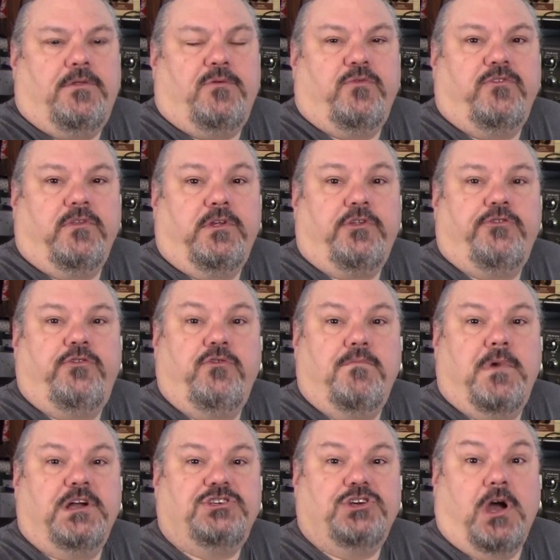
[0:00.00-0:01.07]
there was a little too
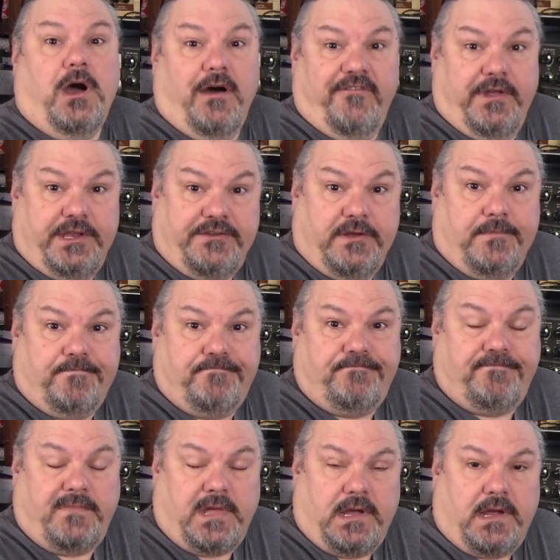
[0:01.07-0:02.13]
much of it.
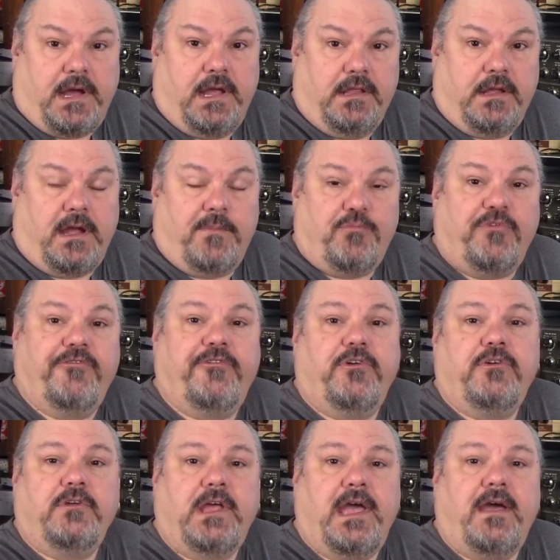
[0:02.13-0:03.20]
I
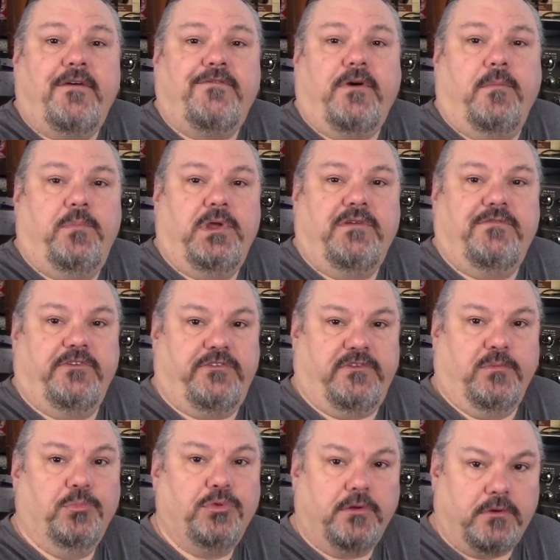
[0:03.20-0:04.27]
prefer to have a bit of a
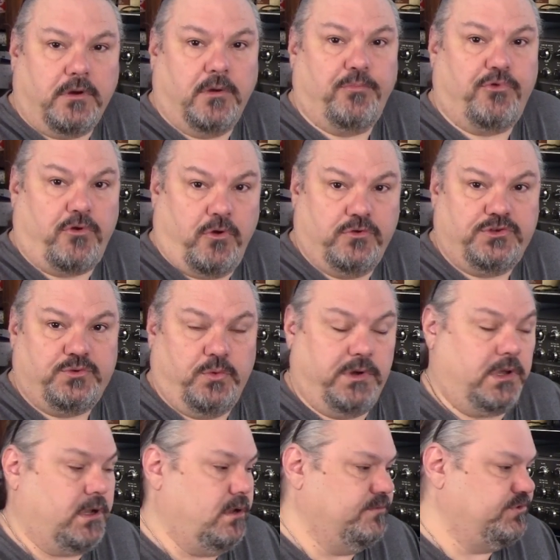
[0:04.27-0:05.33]
simpler approach
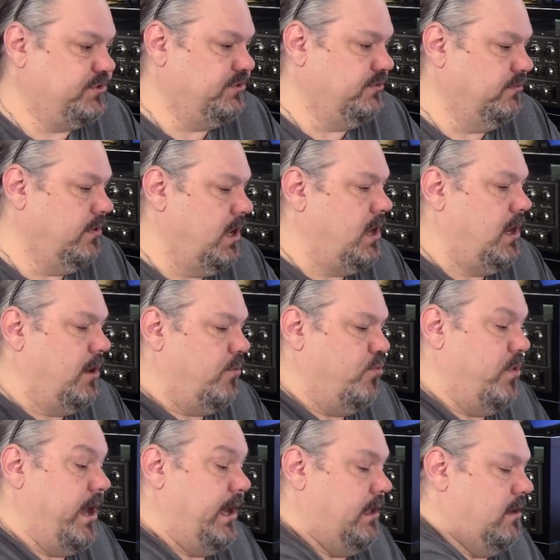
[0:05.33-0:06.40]
when it comes to
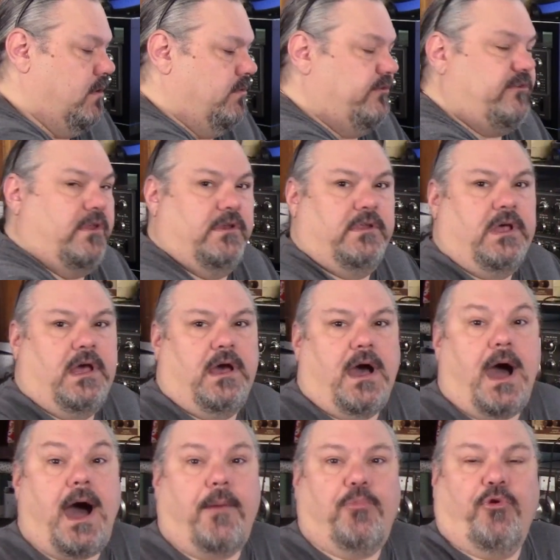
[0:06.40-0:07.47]
radios and
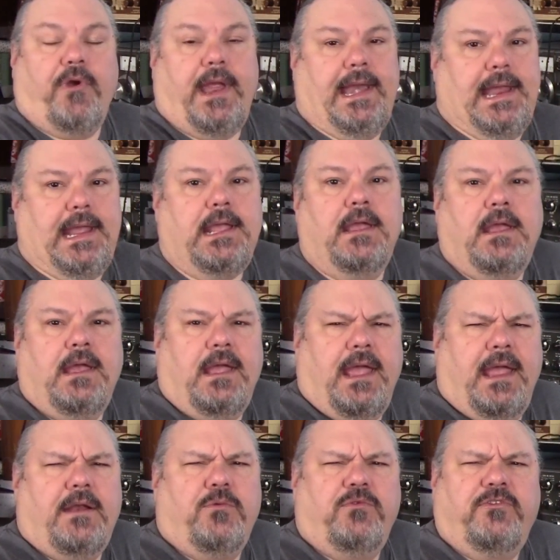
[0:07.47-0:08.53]
operating,
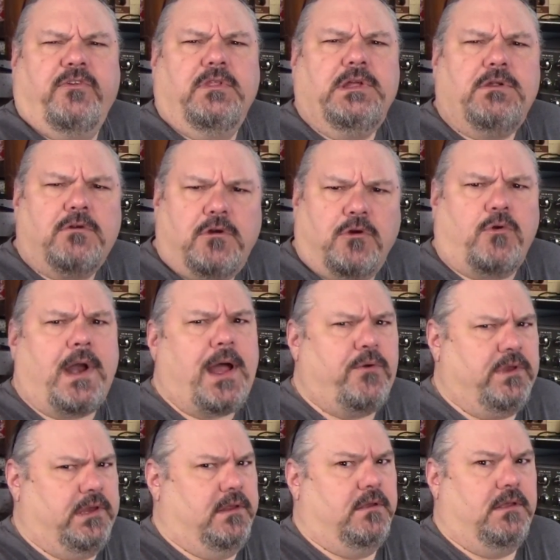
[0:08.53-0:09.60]
and it was a little
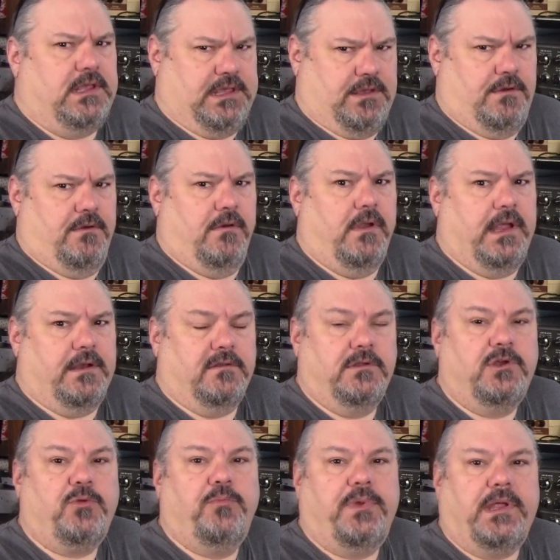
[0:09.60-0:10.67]
crowded here and a
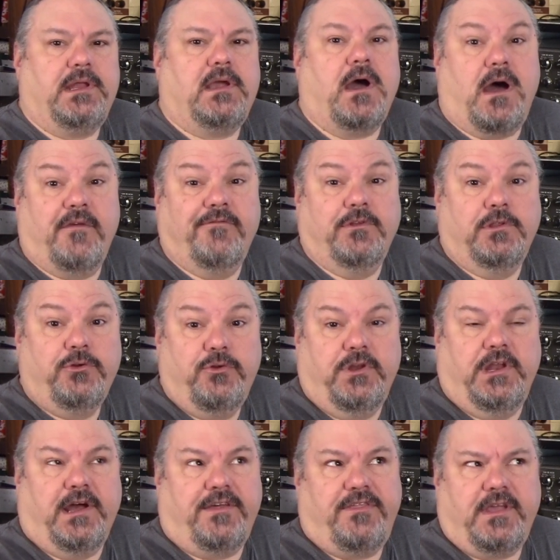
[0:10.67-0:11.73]
little bit
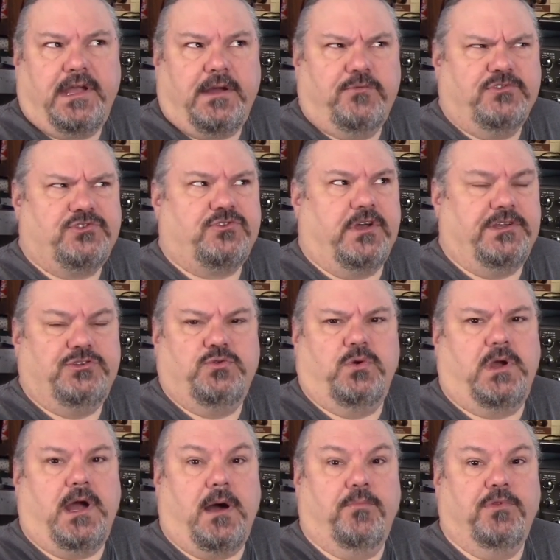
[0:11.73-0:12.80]
convoluted. I think I was trying
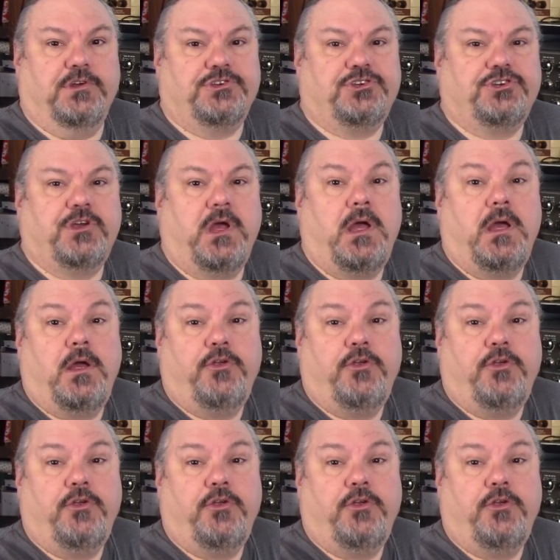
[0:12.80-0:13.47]
to accomplish